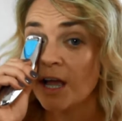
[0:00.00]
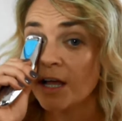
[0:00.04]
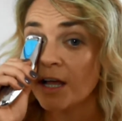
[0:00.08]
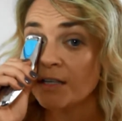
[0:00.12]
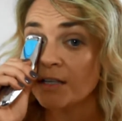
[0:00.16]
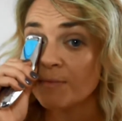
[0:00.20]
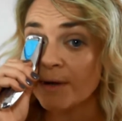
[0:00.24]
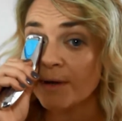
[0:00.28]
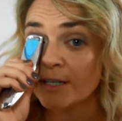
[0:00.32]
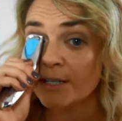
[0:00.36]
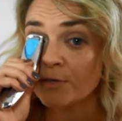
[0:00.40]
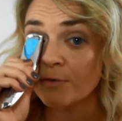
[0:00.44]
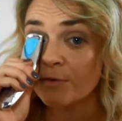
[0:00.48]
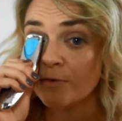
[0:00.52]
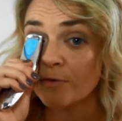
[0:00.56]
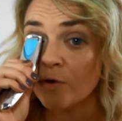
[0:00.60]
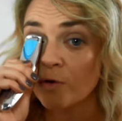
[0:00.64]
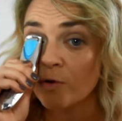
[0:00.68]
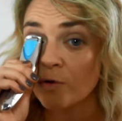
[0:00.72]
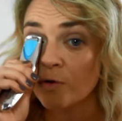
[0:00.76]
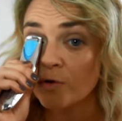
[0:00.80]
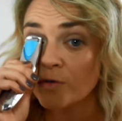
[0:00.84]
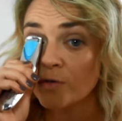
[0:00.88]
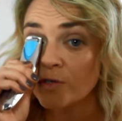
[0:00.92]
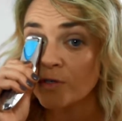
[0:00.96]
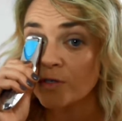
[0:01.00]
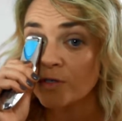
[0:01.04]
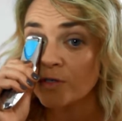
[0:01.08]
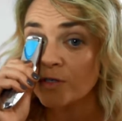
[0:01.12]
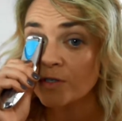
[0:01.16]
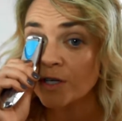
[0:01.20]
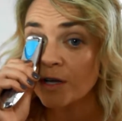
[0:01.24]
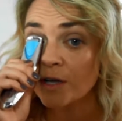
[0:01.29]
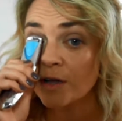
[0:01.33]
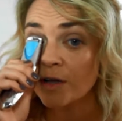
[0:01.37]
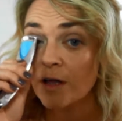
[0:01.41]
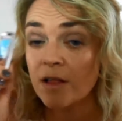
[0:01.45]
It's a matter of course.
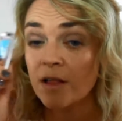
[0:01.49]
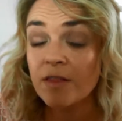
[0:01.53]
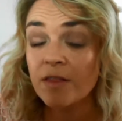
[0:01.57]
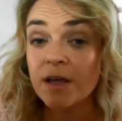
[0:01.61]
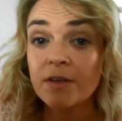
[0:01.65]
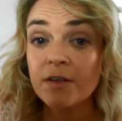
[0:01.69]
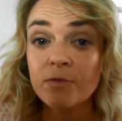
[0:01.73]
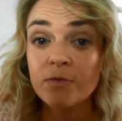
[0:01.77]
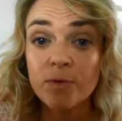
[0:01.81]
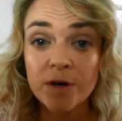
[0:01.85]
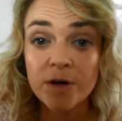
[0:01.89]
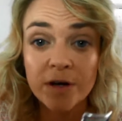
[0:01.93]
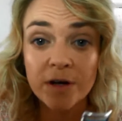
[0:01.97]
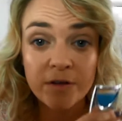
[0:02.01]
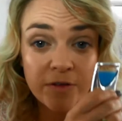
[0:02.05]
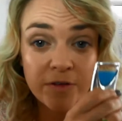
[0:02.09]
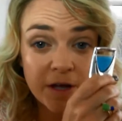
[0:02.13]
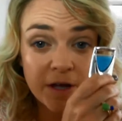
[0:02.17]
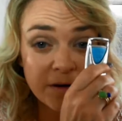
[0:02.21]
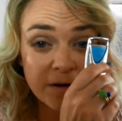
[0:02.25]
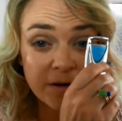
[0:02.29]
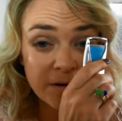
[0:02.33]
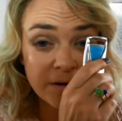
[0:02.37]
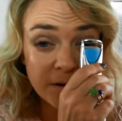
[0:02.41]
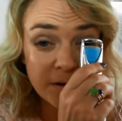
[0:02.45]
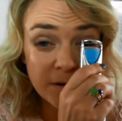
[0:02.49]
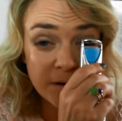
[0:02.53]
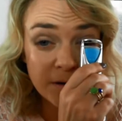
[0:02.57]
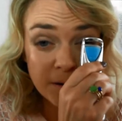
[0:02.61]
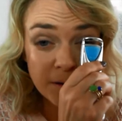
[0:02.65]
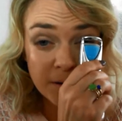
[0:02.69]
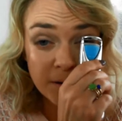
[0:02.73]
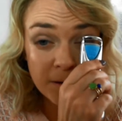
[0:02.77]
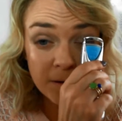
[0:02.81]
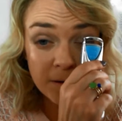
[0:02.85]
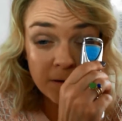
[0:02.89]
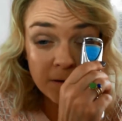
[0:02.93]
So that's one I've done.
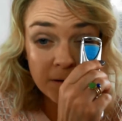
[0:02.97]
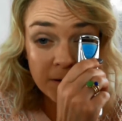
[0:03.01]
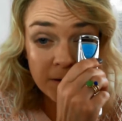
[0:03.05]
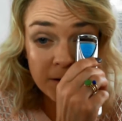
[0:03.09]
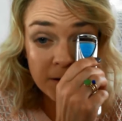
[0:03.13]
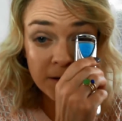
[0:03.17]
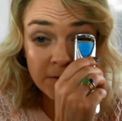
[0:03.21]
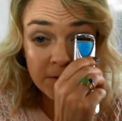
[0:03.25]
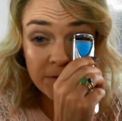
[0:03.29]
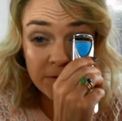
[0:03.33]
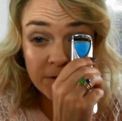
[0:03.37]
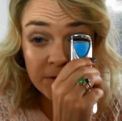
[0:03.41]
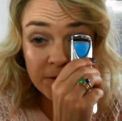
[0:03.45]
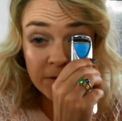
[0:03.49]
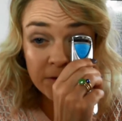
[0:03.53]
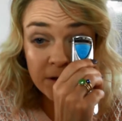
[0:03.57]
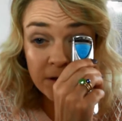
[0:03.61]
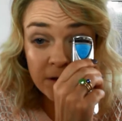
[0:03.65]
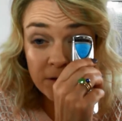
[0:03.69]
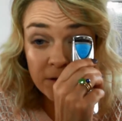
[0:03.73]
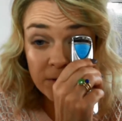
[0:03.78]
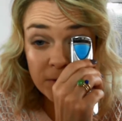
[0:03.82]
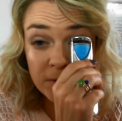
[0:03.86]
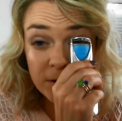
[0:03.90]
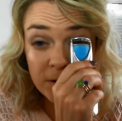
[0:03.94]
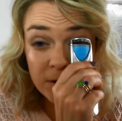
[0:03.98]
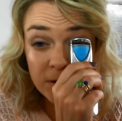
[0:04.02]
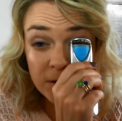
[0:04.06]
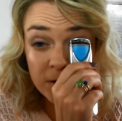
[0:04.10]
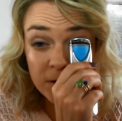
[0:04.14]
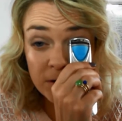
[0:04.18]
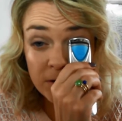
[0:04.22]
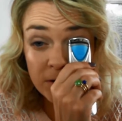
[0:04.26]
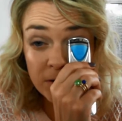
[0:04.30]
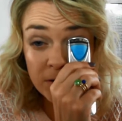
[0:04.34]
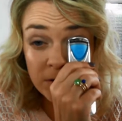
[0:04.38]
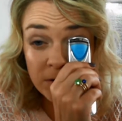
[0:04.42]
Let's do the other
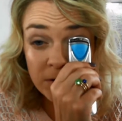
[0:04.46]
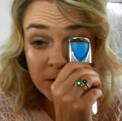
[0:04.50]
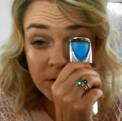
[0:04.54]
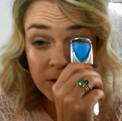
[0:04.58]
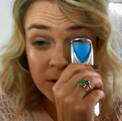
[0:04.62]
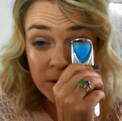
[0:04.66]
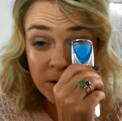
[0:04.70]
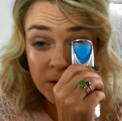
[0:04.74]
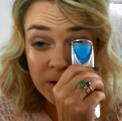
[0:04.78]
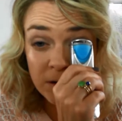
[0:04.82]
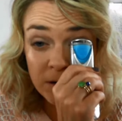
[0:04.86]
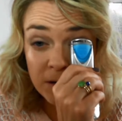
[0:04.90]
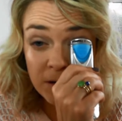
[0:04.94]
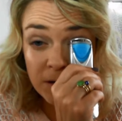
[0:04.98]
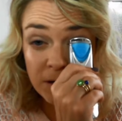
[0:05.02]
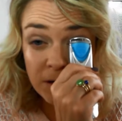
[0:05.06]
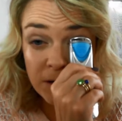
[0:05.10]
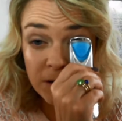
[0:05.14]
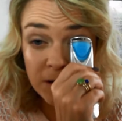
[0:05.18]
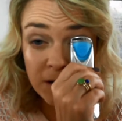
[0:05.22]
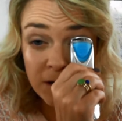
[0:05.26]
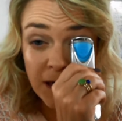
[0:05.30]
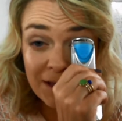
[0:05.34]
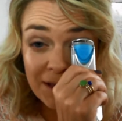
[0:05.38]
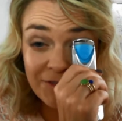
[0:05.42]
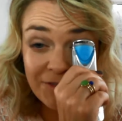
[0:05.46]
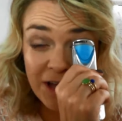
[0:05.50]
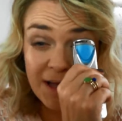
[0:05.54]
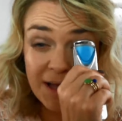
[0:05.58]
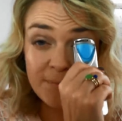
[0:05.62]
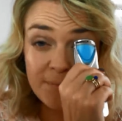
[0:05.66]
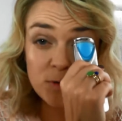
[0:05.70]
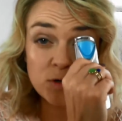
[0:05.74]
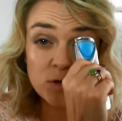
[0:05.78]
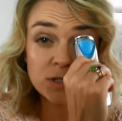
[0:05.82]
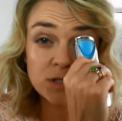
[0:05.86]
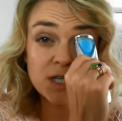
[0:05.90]
one. If I
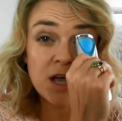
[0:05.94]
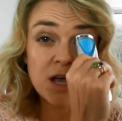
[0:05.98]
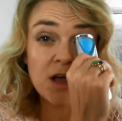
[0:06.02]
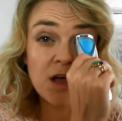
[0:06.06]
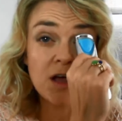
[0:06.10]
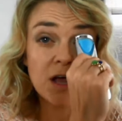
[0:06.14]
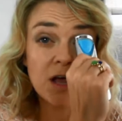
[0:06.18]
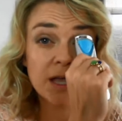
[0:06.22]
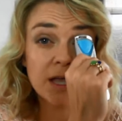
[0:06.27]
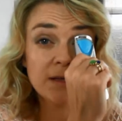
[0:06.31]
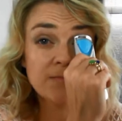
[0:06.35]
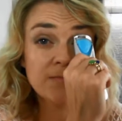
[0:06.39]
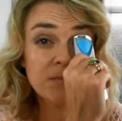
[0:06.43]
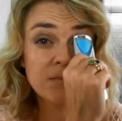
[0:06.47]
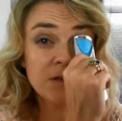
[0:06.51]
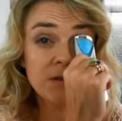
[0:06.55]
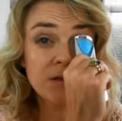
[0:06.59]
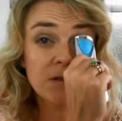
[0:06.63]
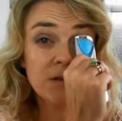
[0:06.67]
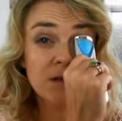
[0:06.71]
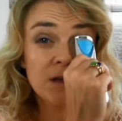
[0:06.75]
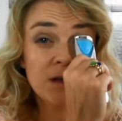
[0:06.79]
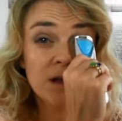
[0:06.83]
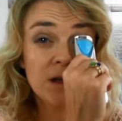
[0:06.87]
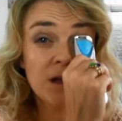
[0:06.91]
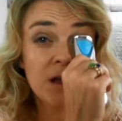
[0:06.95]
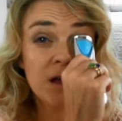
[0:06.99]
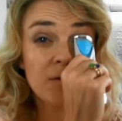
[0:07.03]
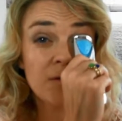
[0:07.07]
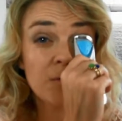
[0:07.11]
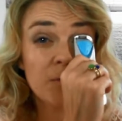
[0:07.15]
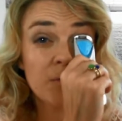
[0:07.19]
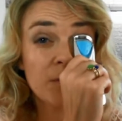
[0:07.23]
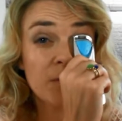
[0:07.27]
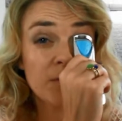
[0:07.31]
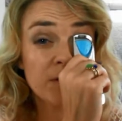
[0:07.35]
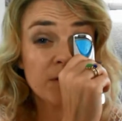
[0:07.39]
had more time, I
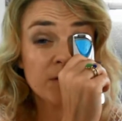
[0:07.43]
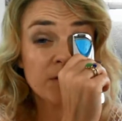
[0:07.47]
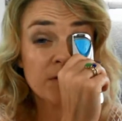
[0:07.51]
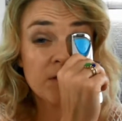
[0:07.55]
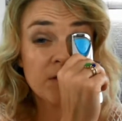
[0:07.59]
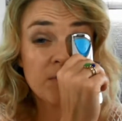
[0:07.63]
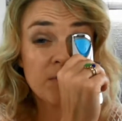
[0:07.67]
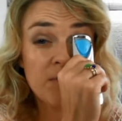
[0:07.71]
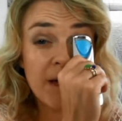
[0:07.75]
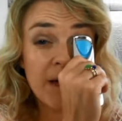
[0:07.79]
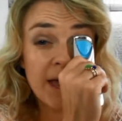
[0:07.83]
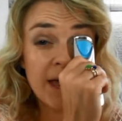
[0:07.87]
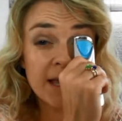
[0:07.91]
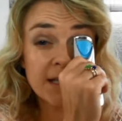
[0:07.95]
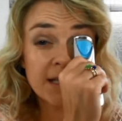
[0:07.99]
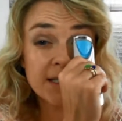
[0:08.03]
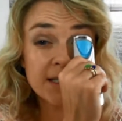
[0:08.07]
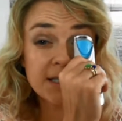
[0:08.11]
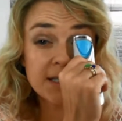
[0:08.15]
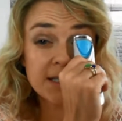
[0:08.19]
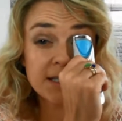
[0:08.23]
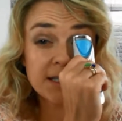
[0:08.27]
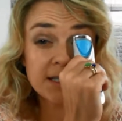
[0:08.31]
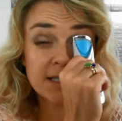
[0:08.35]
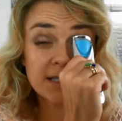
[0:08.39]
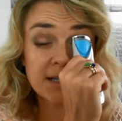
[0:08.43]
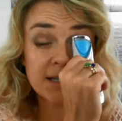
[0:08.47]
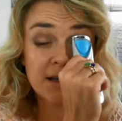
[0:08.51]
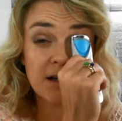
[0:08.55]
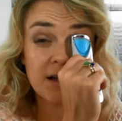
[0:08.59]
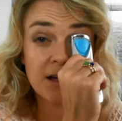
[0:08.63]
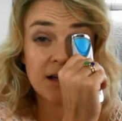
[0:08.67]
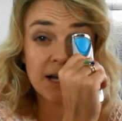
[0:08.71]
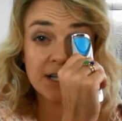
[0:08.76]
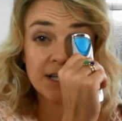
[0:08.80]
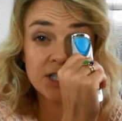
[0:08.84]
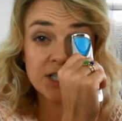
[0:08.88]
would probably do the base
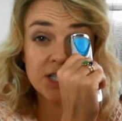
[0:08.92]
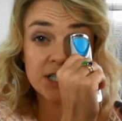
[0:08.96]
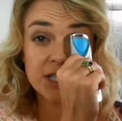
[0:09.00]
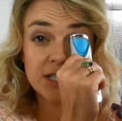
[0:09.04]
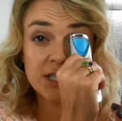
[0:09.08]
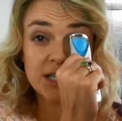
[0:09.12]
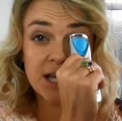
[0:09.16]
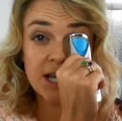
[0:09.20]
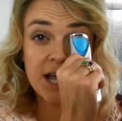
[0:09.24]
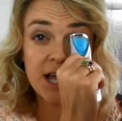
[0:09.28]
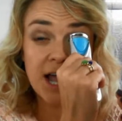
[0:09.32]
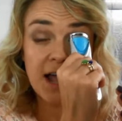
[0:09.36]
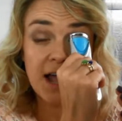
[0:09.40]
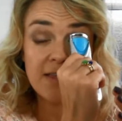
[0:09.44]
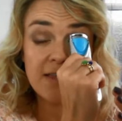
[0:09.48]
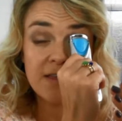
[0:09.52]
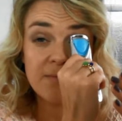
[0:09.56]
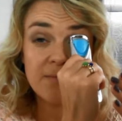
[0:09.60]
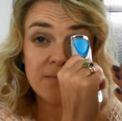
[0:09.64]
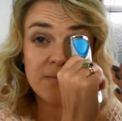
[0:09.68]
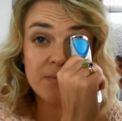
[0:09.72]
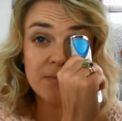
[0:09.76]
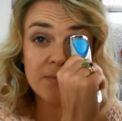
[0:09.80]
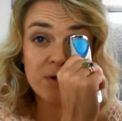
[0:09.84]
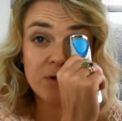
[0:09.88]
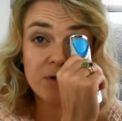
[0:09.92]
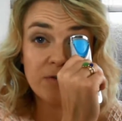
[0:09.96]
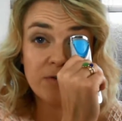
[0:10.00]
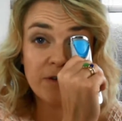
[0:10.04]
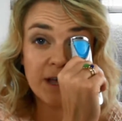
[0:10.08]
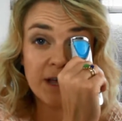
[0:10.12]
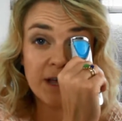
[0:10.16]
eyelashes and then move